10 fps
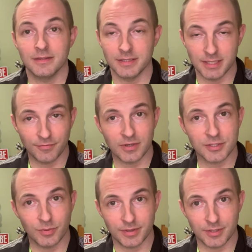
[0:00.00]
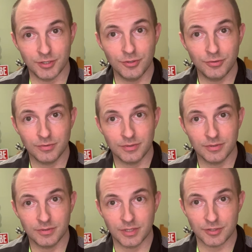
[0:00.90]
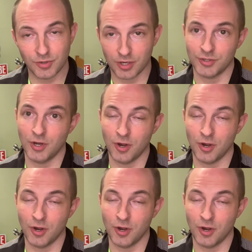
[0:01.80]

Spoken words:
The difference with a new construction